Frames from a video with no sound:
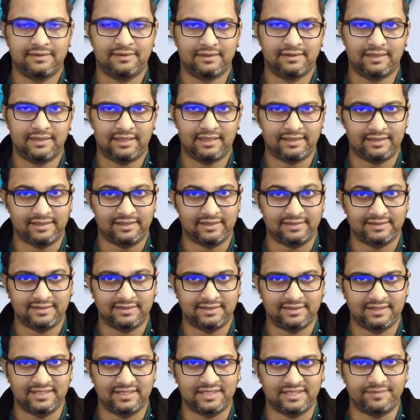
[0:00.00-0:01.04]
Hi guys,
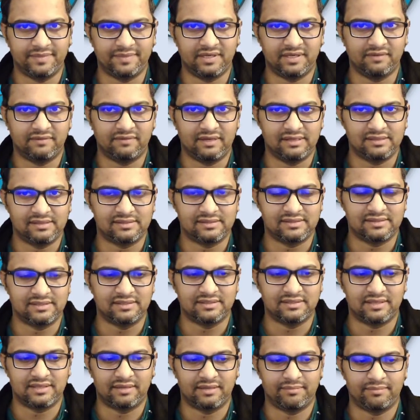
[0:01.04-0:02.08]
it's been a while
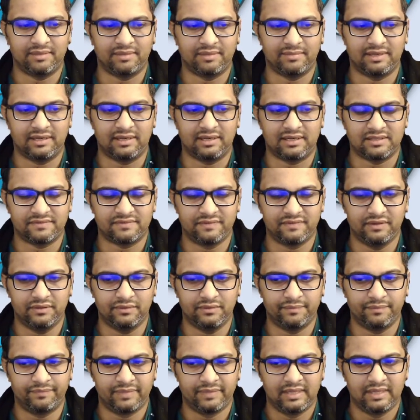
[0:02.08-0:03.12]
since I made my last
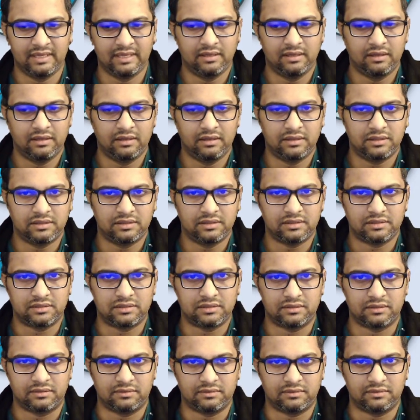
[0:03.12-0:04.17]
video.
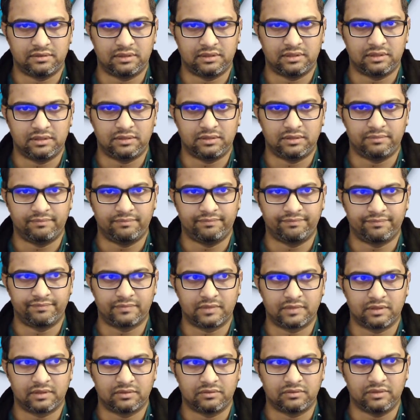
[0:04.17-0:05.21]
So
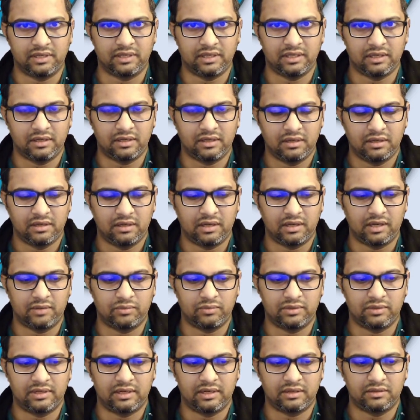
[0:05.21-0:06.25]
today I
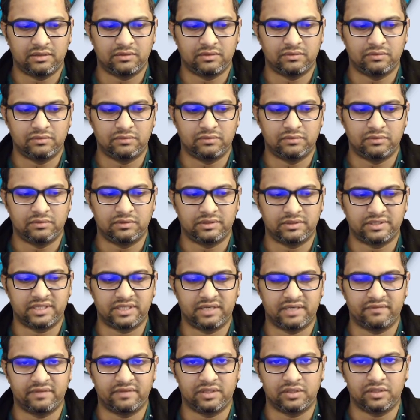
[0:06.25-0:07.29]
would like to
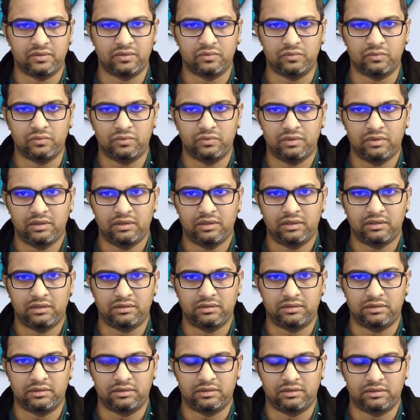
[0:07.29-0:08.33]
share with you
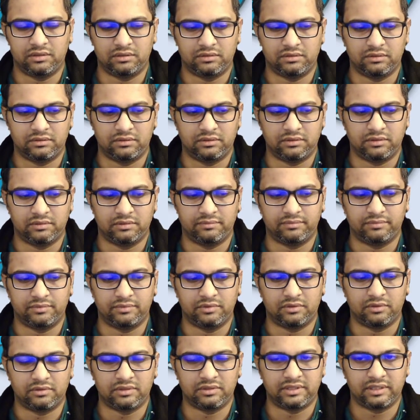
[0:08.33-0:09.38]
the
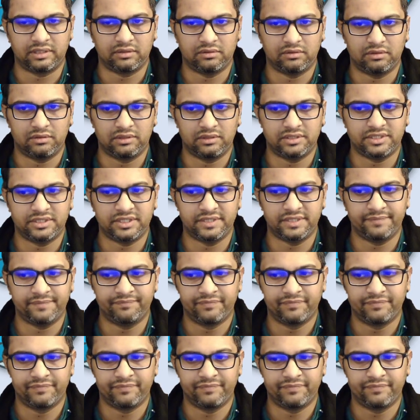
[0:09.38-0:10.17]
Docker technology.